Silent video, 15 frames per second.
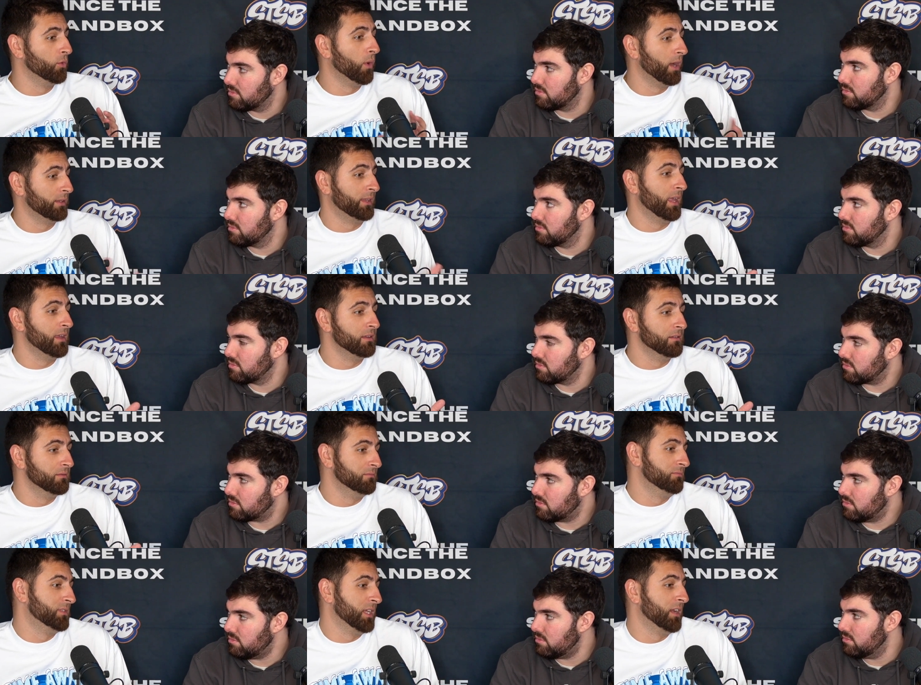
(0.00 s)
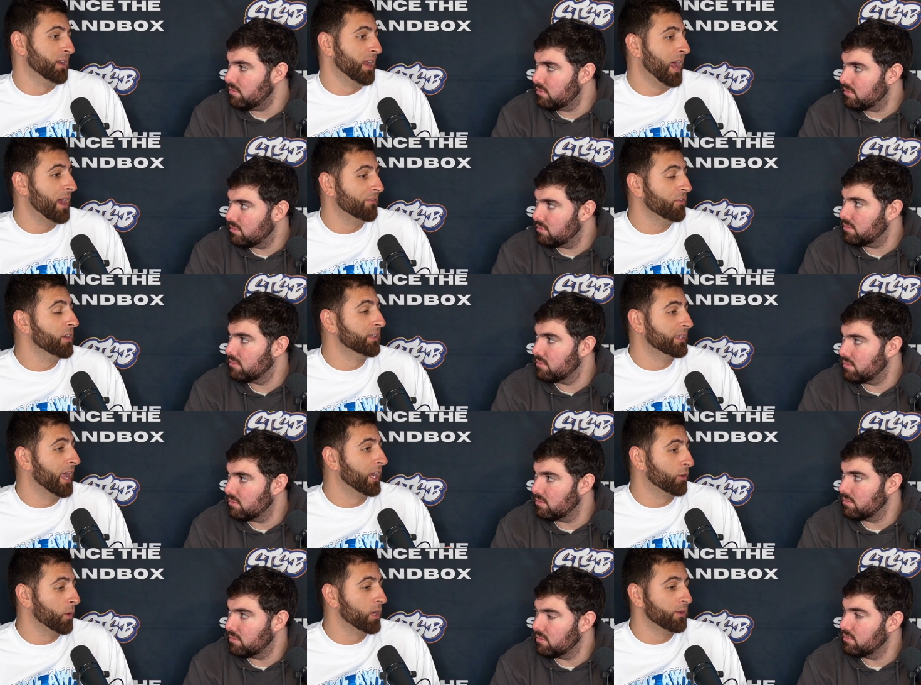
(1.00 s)
Speaker 1: Like they didn't have like that
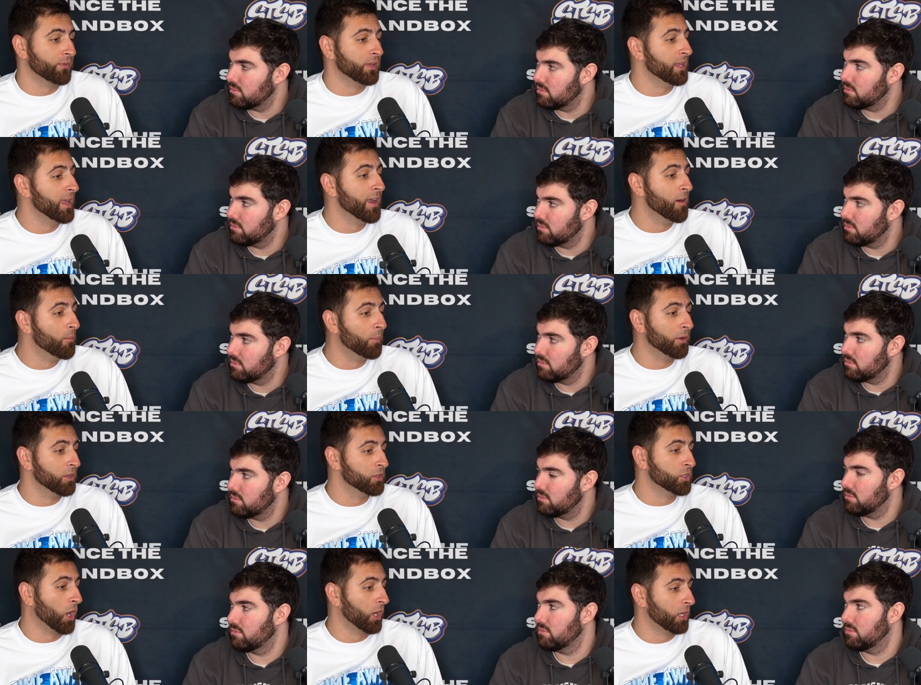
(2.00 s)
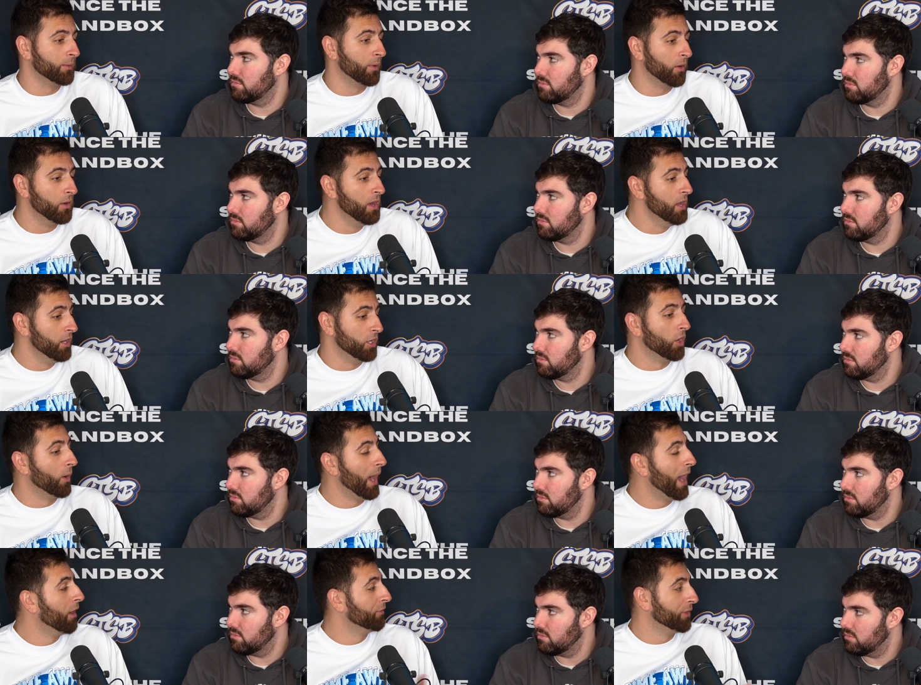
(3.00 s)
great of a year. But you talk about you know a
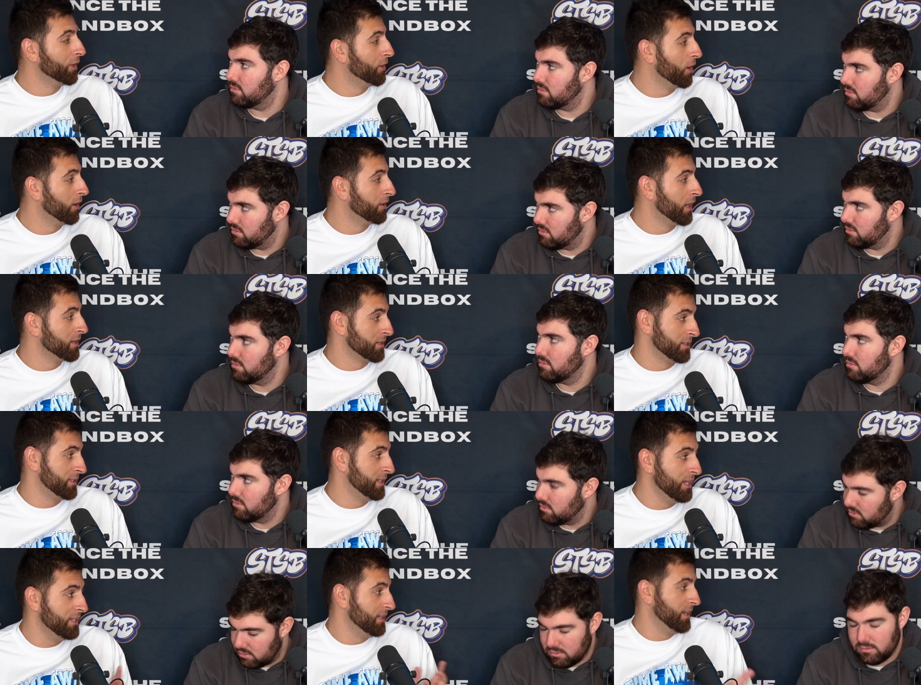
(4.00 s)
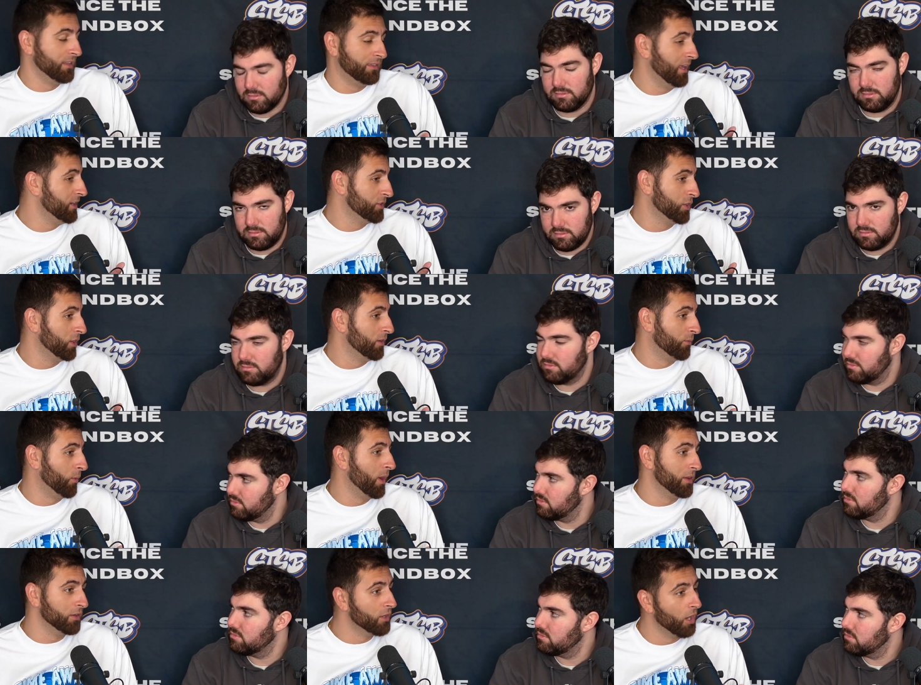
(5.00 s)
healthy Kirk Cousins season, and mm-hmm. things could have
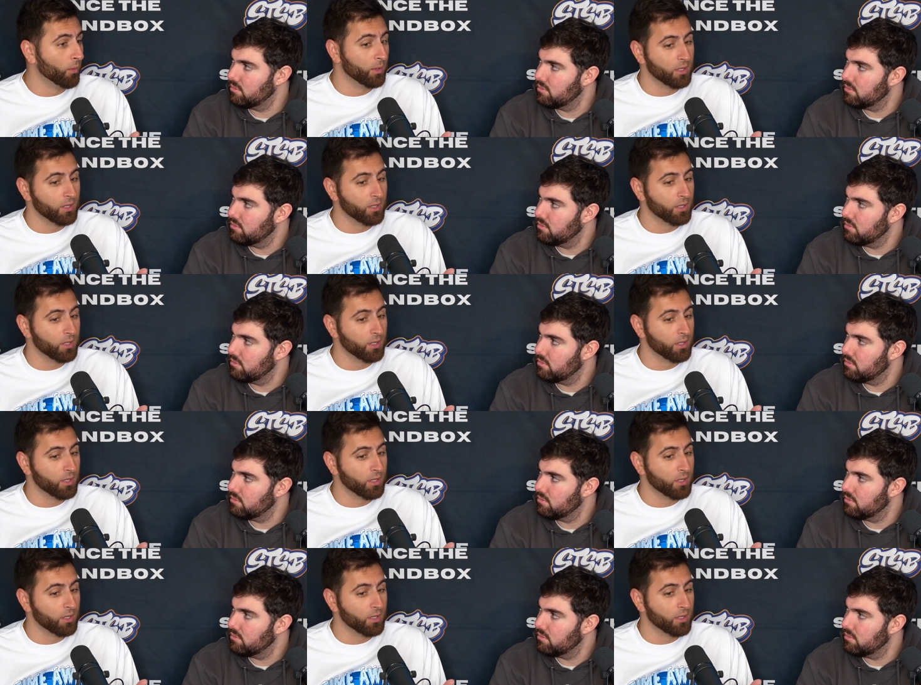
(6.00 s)
went you know